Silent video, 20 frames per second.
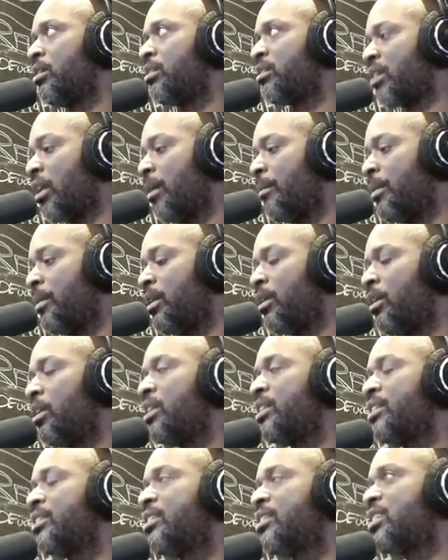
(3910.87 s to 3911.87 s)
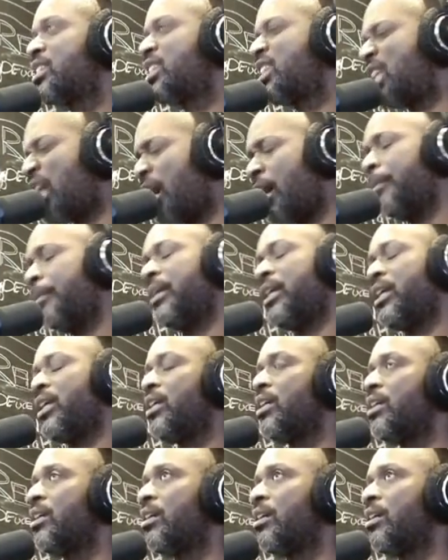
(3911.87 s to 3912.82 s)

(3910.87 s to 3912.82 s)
scummy, scummy